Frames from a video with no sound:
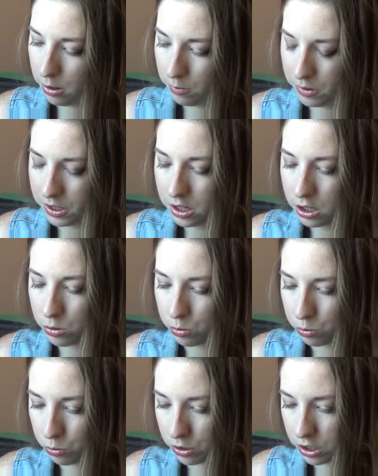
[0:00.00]
This is
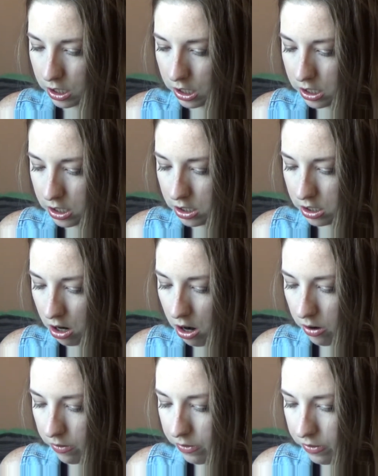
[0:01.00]
really
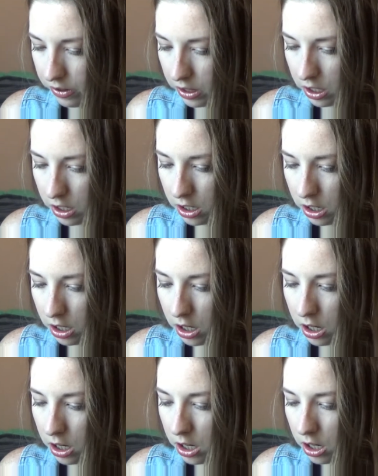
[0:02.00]
soft feeling.
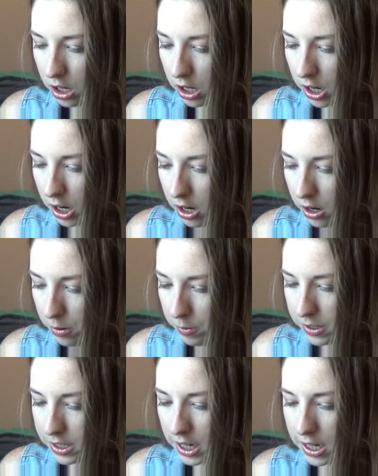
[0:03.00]

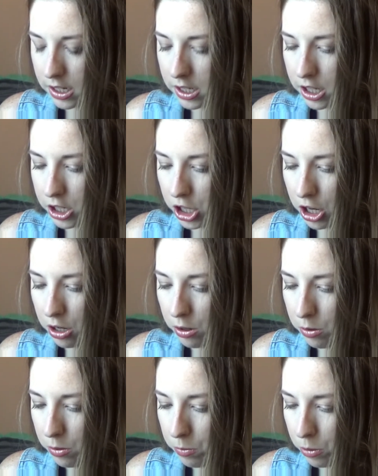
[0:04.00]
It says the
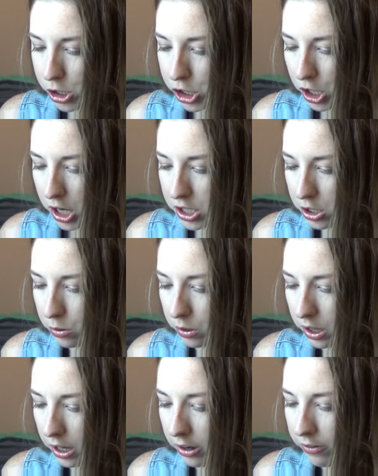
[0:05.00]
gel moisturizer with
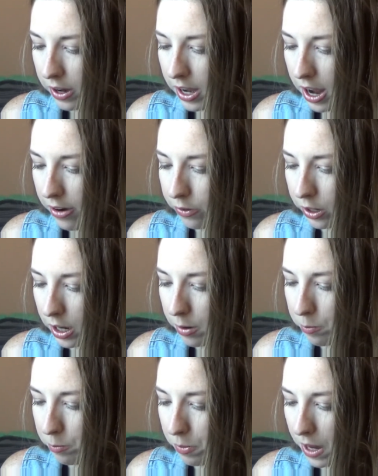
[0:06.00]
clarifying
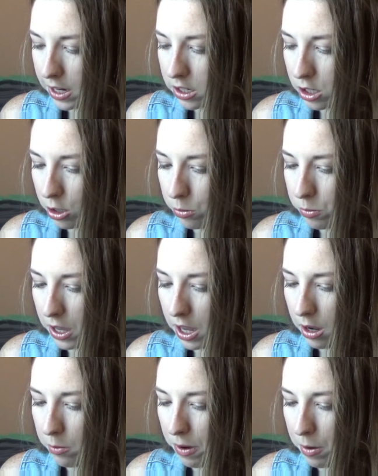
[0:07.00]
African black soap
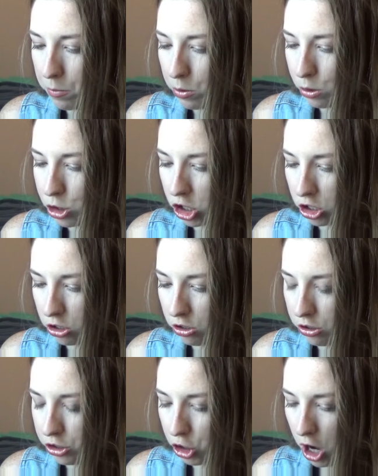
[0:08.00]
and bamboo
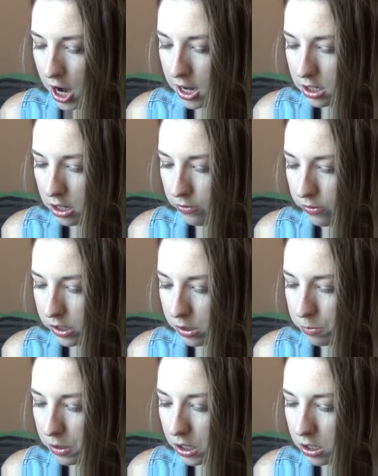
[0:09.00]
charcoal dries
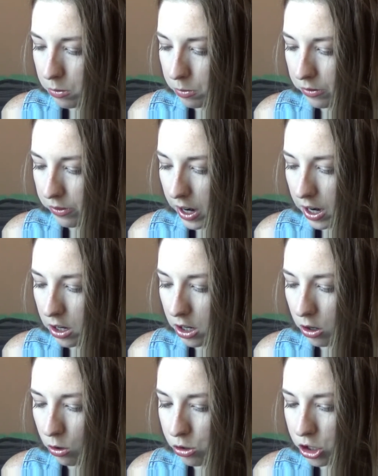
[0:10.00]
invisibly to provide
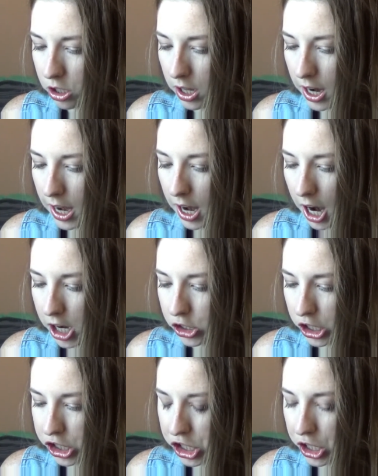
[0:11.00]
ultra light
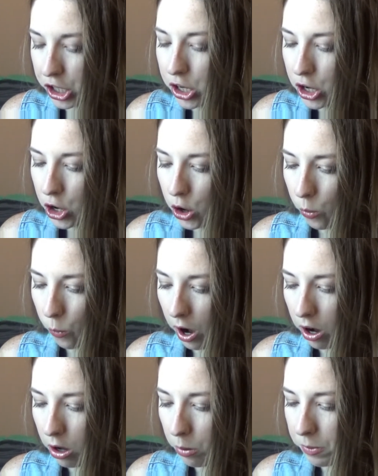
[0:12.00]
hydration while
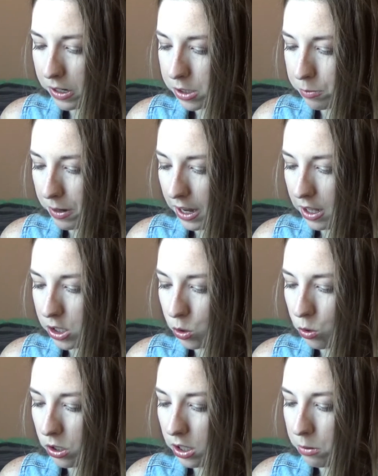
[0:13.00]
helping to balance
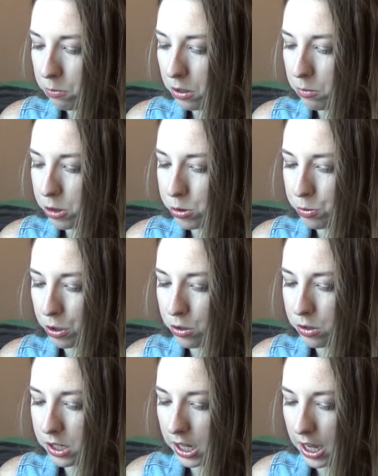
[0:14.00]
oily blemish
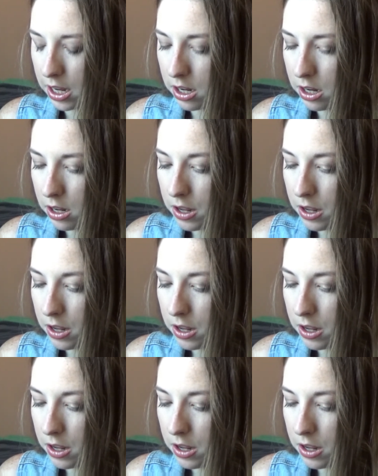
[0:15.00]
prone skin.